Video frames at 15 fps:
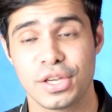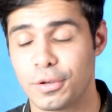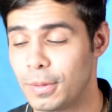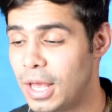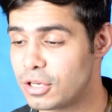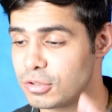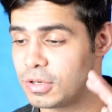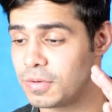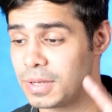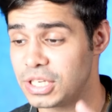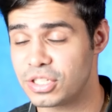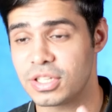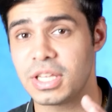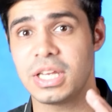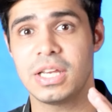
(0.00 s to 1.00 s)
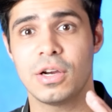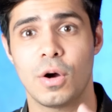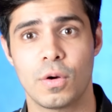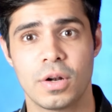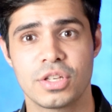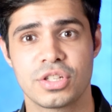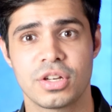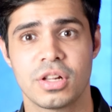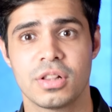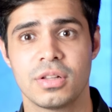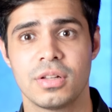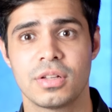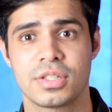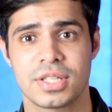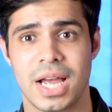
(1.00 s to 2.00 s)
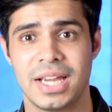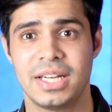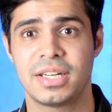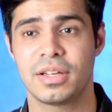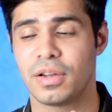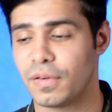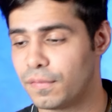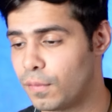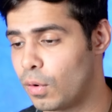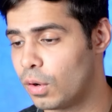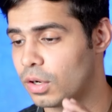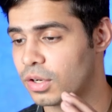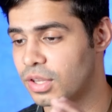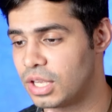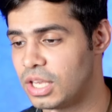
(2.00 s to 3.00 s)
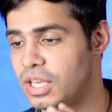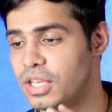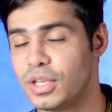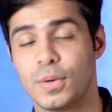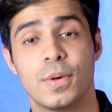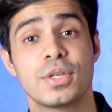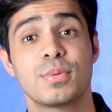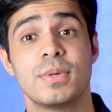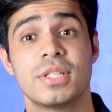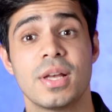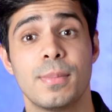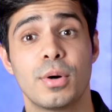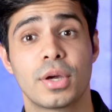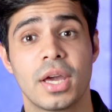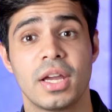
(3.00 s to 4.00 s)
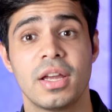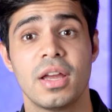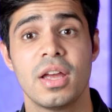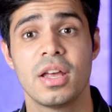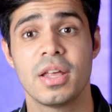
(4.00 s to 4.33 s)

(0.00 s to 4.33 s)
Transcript: you'll actually reach the original site for the US visa booking